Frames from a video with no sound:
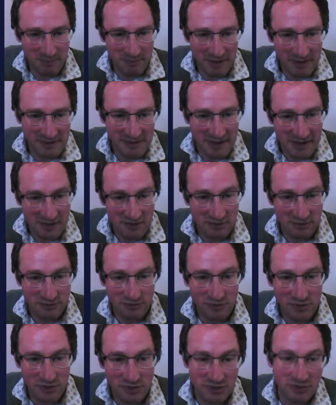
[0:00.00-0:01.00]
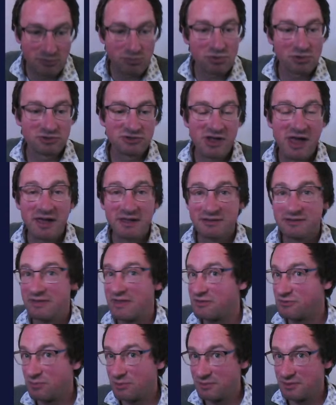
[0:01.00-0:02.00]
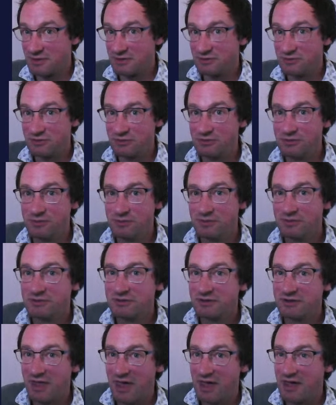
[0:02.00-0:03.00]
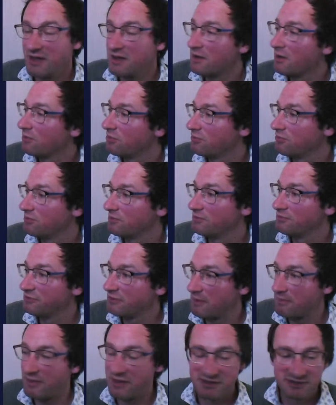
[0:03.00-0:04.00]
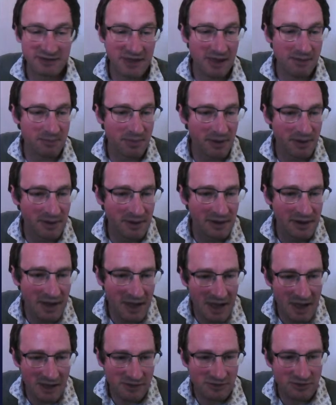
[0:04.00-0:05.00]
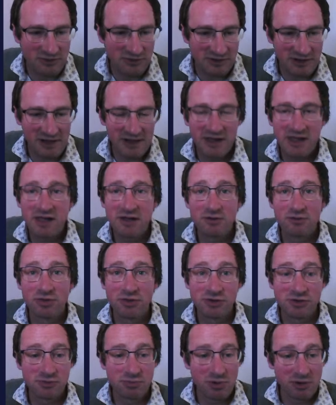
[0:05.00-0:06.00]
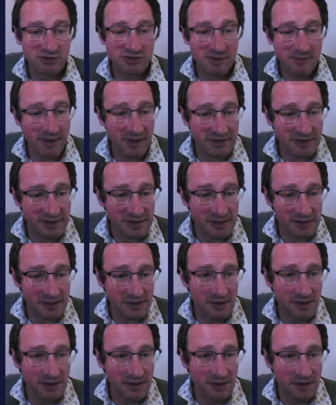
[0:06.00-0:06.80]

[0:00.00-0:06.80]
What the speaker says: button here is for the new project, and that's what we're going to do today and go through step by step. So I'll just click here on the new project button.